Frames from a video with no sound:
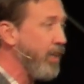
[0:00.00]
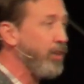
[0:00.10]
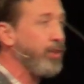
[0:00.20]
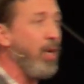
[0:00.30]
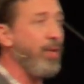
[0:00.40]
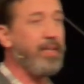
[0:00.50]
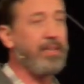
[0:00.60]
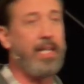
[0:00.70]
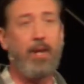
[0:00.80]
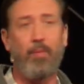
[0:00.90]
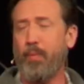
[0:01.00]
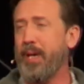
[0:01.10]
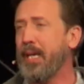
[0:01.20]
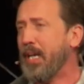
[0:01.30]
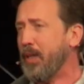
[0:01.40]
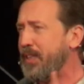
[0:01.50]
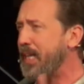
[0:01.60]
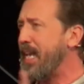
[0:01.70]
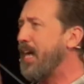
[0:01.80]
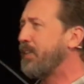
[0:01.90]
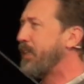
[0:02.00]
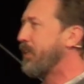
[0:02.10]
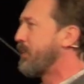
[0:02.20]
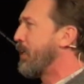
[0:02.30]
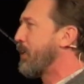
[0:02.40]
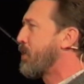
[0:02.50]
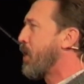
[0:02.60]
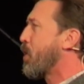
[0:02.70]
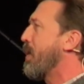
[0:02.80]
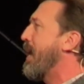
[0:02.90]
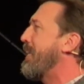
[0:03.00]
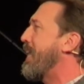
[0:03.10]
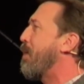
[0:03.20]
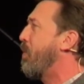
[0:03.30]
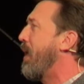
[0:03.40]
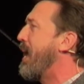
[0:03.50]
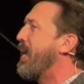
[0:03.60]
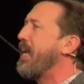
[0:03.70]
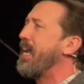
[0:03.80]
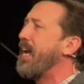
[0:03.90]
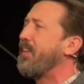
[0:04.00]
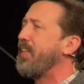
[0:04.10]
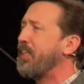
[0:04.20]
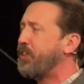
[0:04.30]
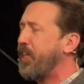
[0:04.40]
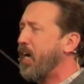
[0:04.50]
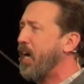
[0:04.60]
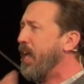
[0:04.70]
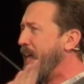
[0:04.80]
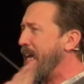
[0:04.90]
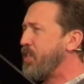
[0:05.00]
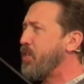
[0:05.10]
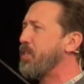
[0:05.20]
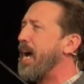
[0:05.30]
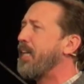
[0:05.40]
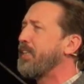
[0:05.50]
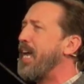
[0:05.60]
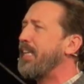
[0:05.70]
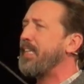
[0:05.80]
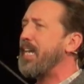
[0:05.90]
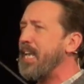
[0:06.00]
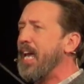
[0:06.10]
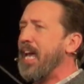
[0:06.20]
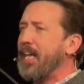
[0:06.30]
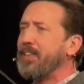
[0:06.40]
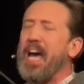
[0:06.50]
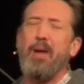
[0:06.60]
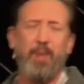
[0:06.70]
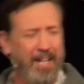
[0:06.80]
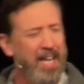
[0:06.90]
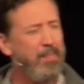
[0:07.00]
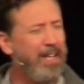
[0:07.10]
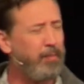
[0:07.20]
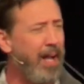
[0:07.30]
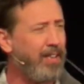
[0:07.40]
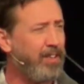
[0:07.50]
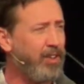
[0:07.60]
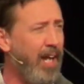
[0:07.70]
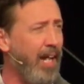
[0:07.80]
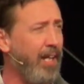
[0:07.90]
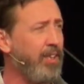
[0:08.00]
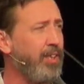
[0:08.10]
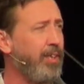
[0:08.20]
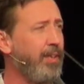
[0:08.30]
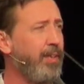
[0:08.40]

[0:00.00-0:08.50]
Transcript: control this thing. When we sit down to create that plan, and this year in 2018, here's how I'm going to get my spouse to change.